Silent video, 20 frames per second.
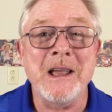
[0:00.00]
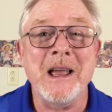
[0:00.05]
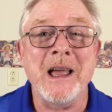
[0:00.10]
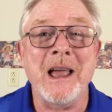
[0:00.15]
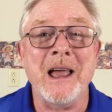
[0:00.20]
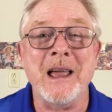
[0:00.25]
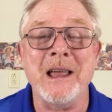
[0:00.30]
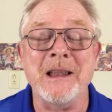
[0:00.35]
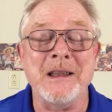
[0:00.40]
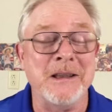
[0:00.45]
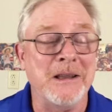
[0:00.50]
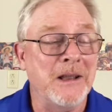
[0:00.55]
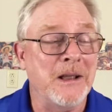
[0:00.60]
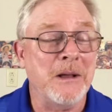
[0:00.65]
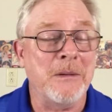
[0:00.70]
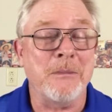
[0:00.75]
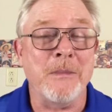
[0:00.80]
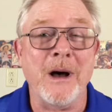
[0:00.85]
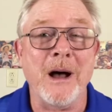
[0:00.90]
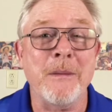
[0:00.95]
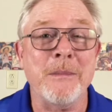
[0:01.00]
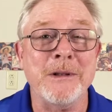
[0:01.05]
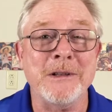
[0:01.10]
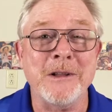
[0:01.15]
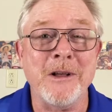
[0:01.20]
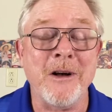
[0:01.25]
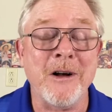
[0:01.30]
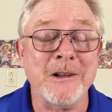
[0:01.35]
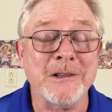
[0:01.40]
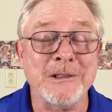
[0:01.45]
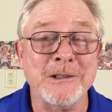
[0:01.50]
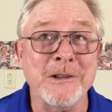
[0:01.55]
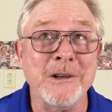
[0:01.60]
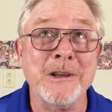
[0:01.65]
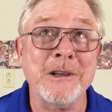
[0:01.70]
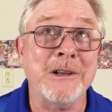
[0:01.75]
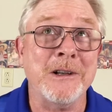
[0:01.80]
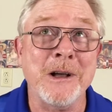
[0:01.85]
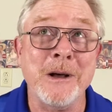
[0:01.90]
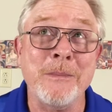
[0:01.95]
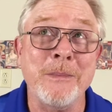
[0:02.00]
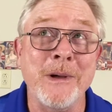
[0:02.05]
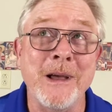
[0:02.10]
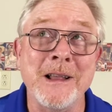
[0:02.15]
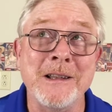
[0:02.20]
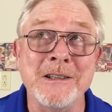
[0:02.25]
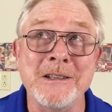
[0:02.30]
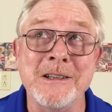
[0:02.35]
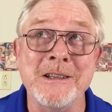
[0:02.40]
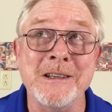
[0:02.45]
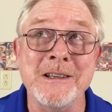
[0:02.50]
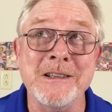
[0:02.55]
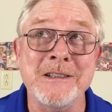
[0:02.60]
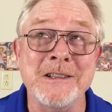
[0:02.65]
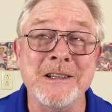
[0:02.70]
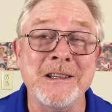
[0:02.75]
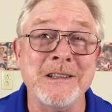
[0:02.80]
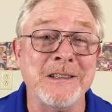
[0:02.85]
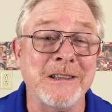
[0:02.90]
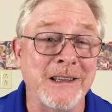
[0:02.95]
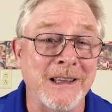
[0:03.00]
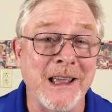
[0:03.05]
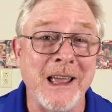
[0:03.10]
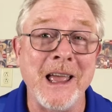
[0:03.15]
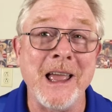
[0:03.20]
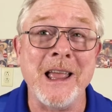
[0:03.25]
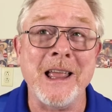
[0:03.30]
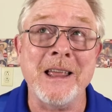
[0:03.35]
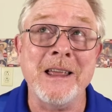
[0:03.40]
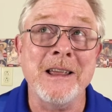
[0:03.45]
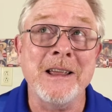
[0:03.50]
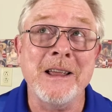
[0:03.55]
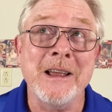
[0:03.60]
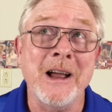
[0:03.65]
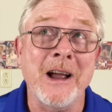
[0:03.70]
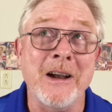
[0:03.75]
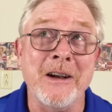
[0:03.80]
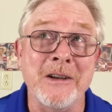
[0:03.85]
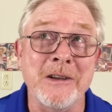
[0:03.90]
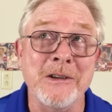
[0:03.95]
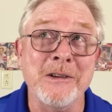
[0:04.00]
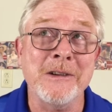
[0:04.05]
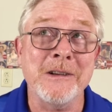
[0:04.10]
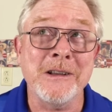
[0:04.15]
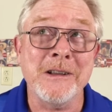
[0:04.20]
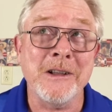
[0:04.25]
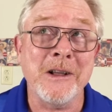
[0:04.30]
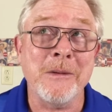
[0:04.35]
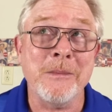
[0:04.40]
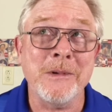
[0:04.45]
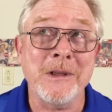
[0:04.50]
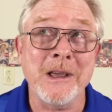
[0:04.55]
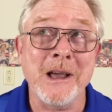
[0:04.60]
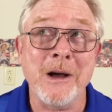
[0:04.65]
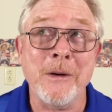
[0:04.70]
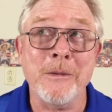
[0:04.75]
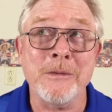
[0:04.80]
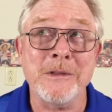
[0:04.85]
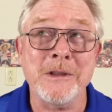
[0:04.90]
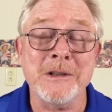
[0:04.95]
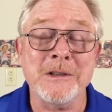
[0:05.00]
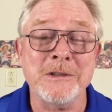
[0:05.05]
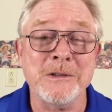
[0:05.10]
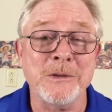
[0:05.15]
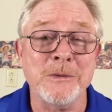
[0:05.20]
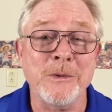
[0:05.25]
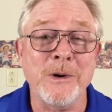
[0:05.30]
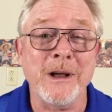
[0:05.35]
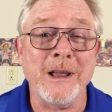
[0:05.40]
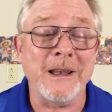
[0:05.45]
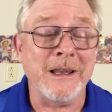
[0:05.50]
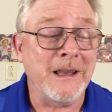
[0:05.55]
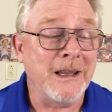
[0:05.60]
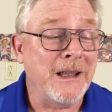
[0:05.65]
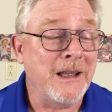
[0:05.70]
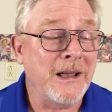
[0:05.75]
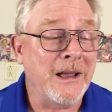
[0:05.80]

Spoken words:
And mama dog's looking up at you and she's like, hey, are you going to help me out with this or what?